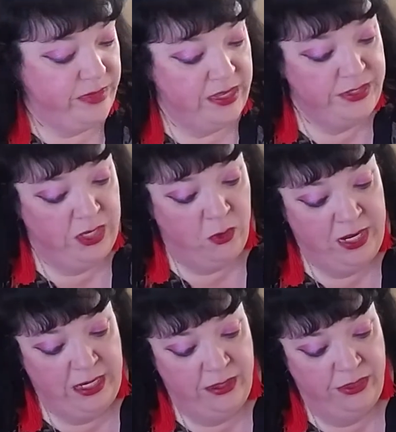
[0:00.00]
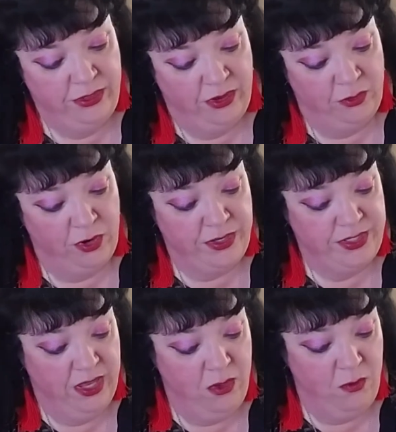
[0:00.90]
So Edith
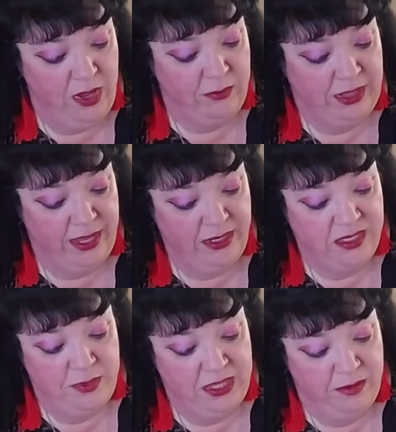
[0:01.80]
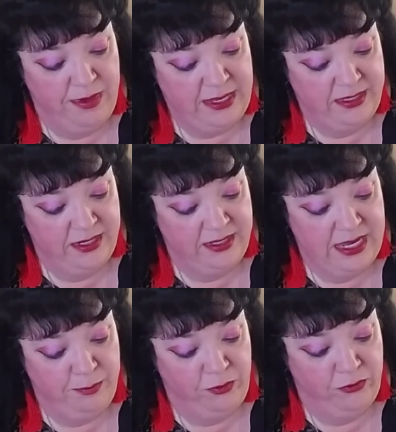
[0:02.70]
Orozco, I would like to be the best
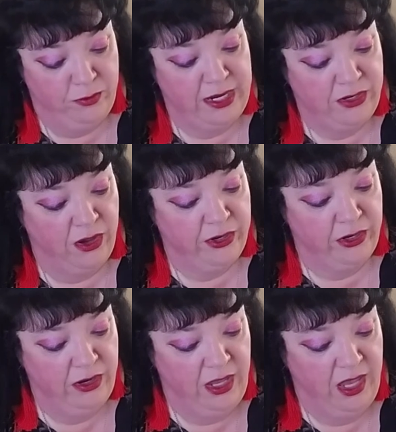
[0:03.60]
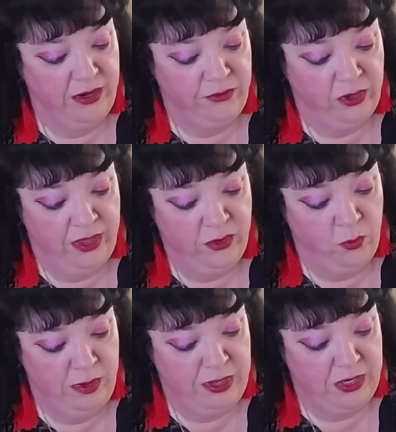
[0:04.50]
example for my daughter and for other
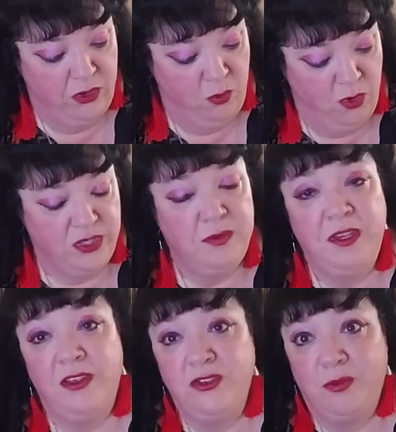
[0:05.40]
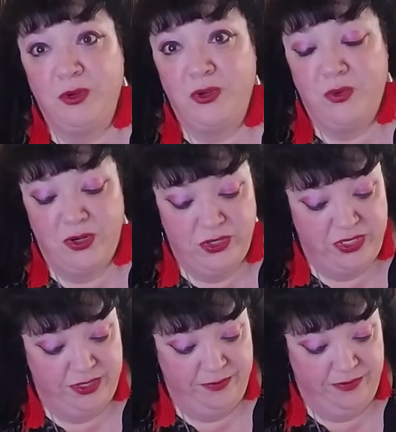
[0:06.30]
women who want to be
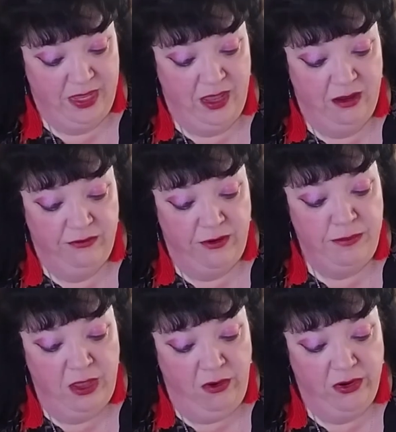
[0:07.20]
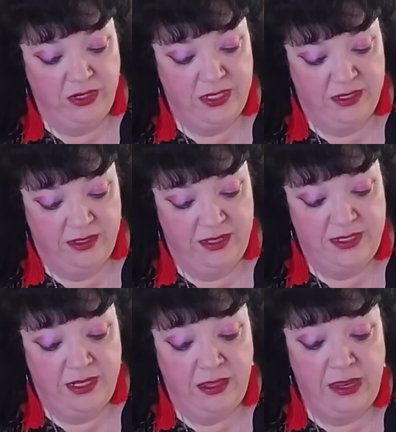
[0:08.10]
entrepreneurs. From the heart,
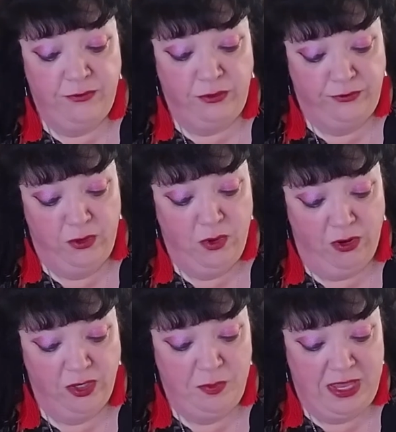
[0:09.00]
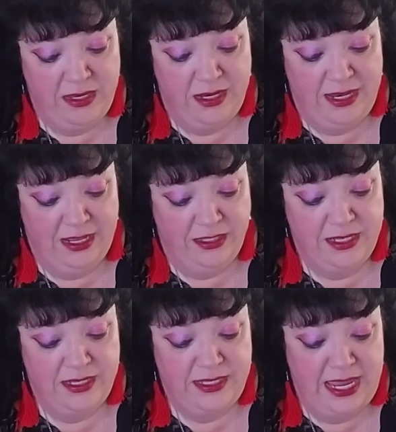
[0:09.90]
this delightful folk art pendant
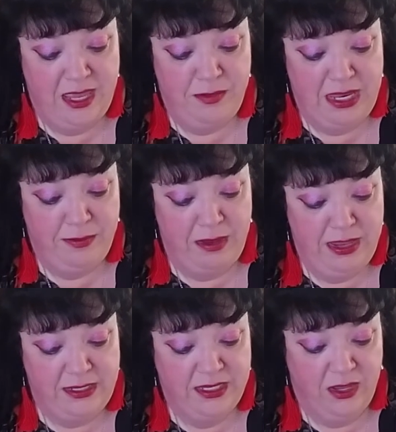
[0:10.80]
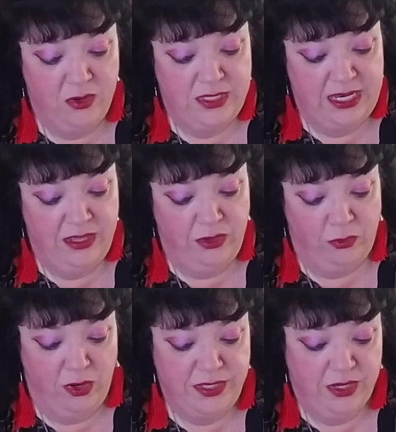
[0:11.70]
necklace is handmade by Mexico's Edith
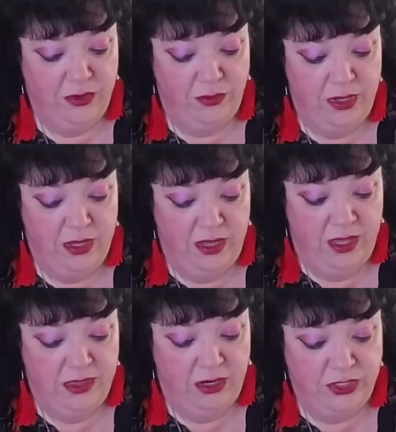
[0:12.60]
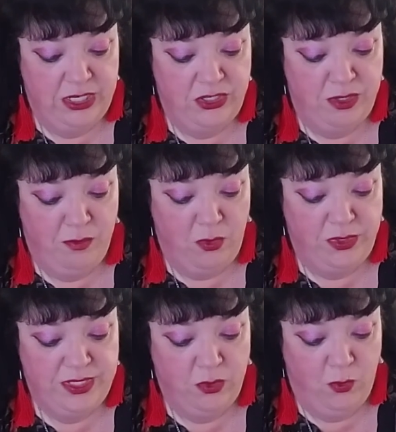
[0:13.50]
Orozco. The artisan
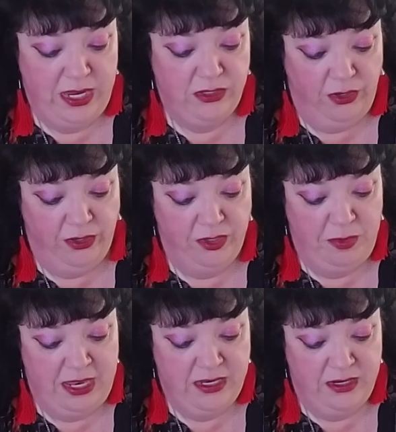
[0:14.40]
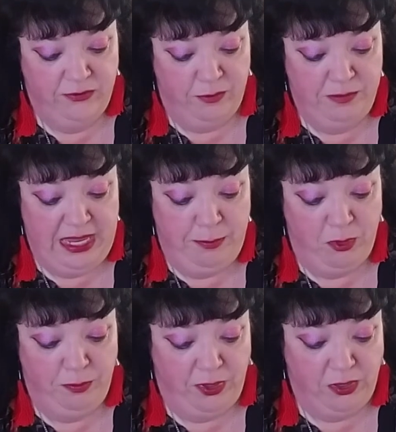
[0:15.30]
molds the winged heart pendant from
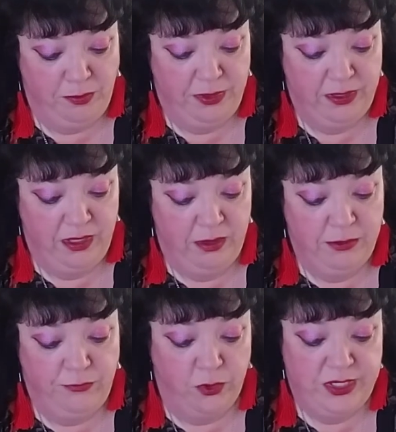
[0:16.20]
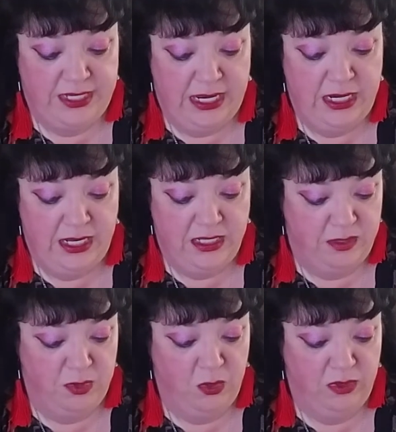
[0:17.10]
paper pulp before sanding it
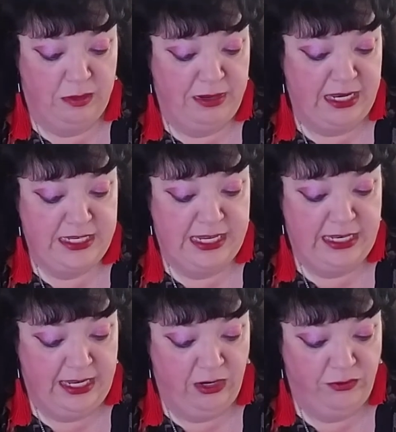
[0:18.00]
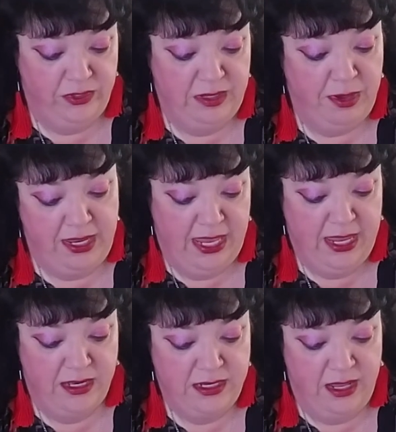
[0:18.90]
smooth and painting it carefully by
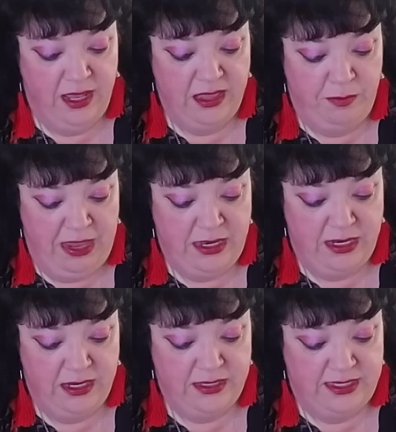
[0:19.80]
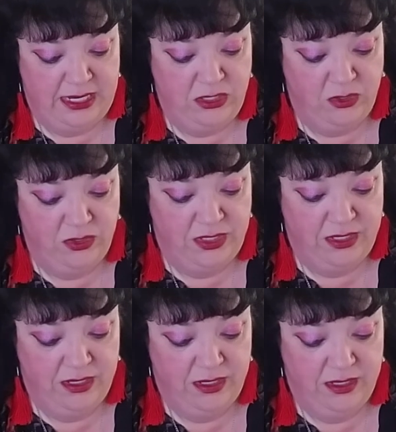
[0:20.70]
hand. The pendant centers
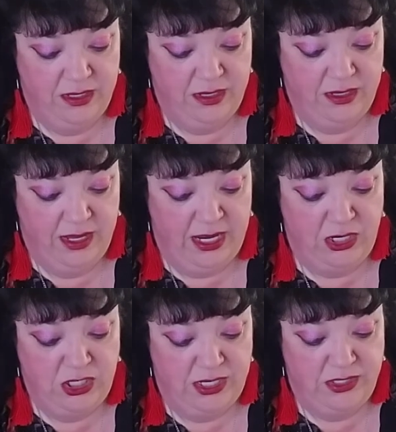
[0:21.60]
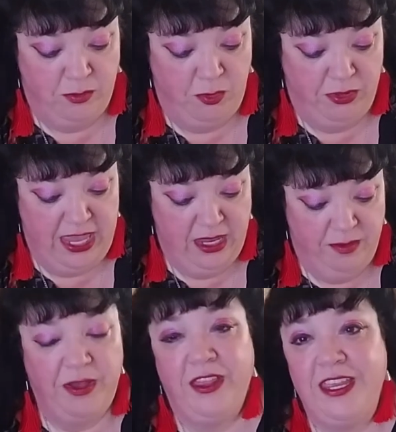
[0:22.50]
an adjustable
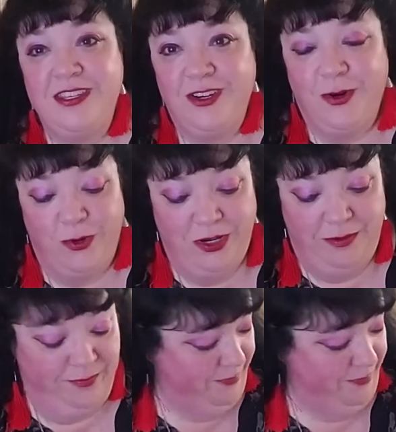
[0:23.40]
black polyester cord.